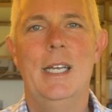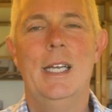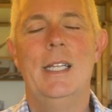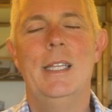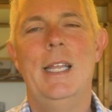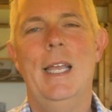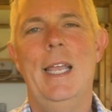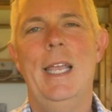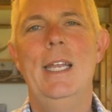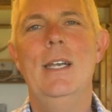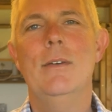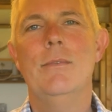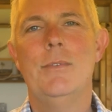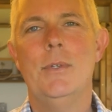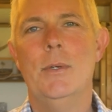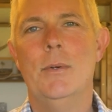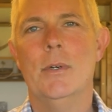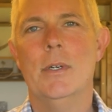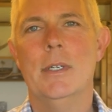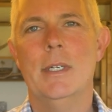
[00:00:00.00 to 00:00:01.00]
The
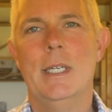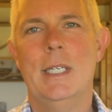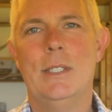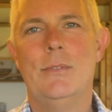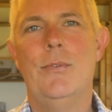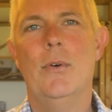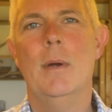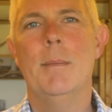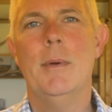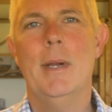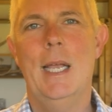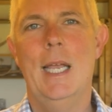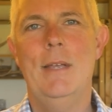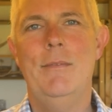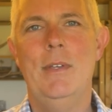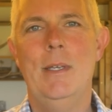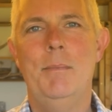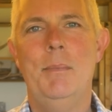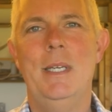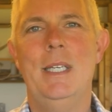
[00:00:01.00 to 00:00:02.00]
interviewer is former
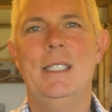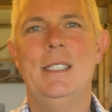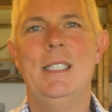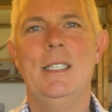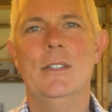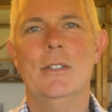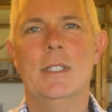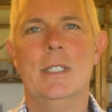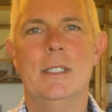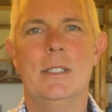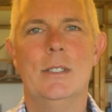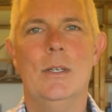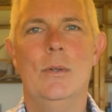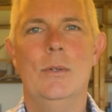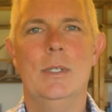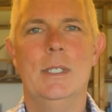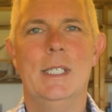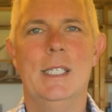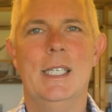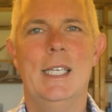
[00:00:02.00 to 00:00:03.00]
AVP senior
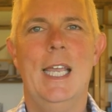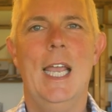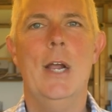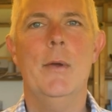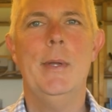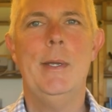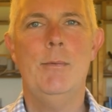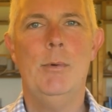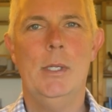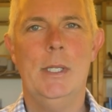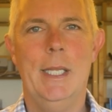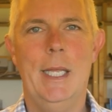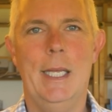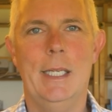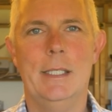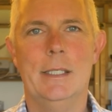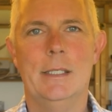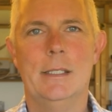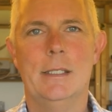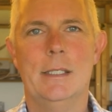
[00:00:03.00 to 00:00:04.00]
consultant Kerri Willette.
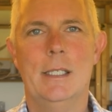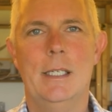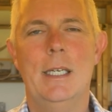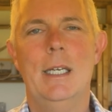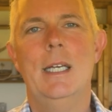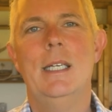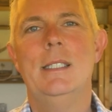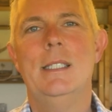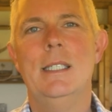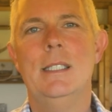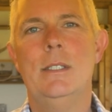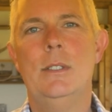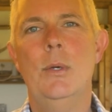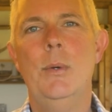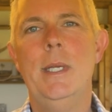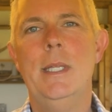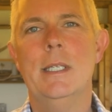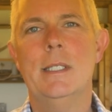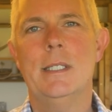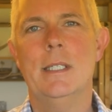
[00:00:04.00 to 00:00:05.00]
Since
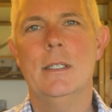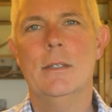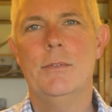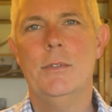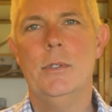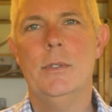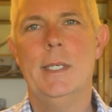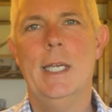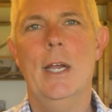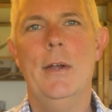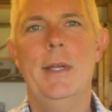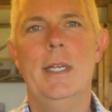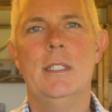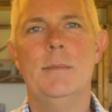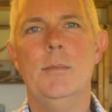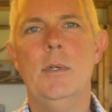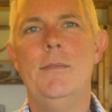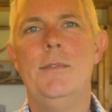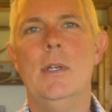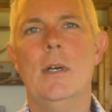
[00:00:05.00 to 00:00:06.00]
doing this interview, Kerri has
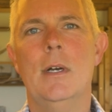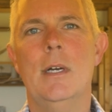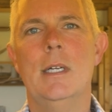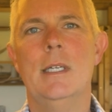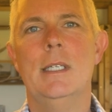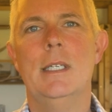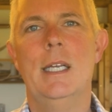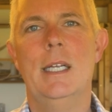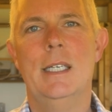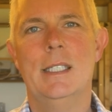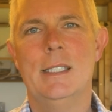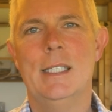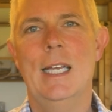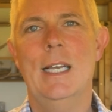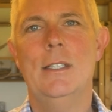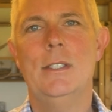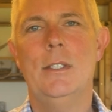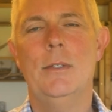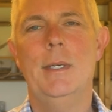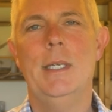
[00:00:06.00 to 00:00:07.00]
moved on and is now
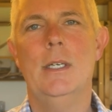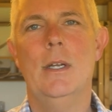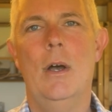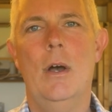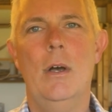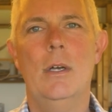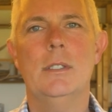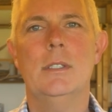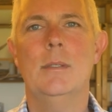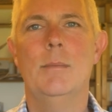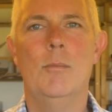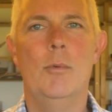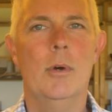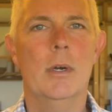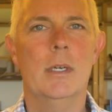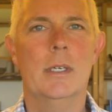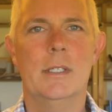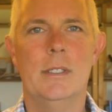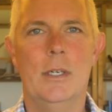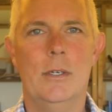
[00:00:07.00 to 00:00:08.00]
doing awesome
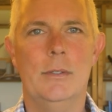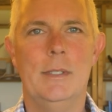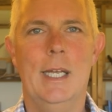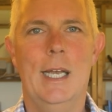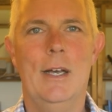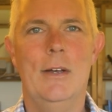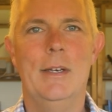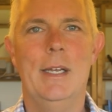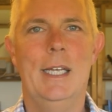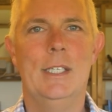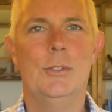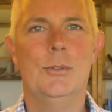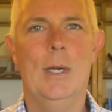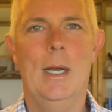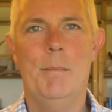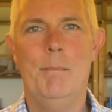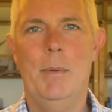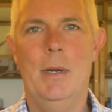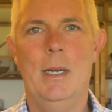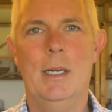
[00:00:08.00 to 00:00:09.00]
work, no doubt, at
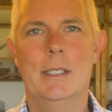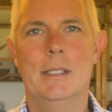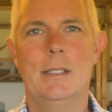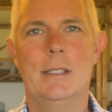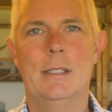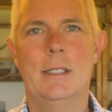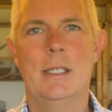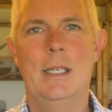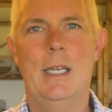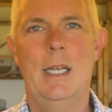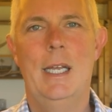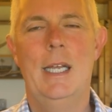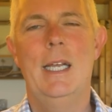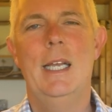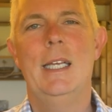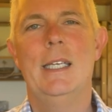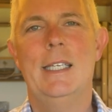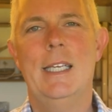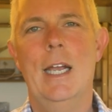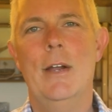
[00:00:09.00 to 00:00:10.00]
Dropbox.
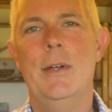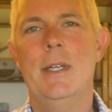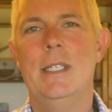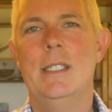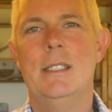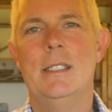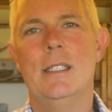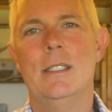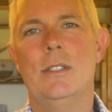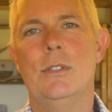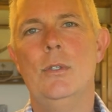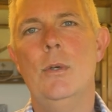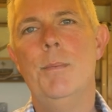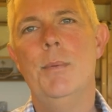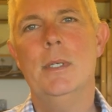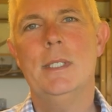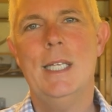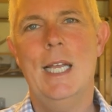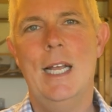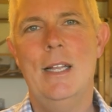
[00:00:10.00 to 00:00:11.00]
Kerri is a
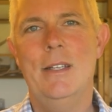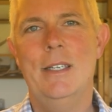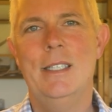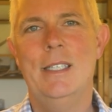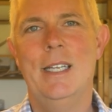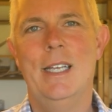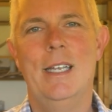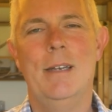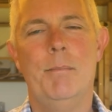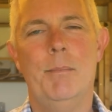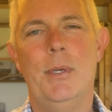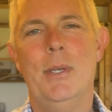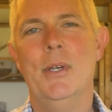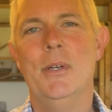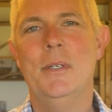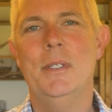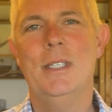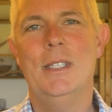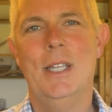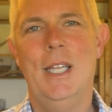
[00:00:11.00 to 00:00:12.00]
super talent and
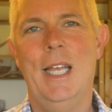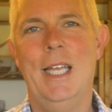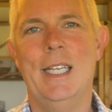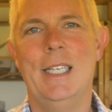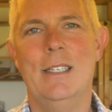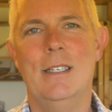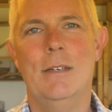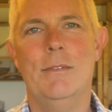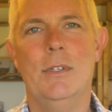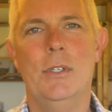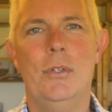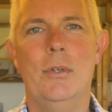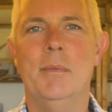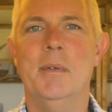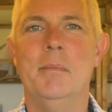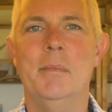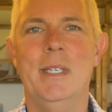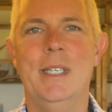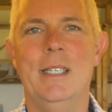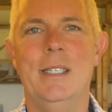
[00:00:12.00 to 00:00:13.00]
pure delight of a
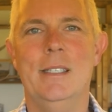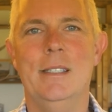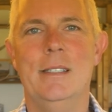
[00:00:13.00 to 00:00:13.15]
human being.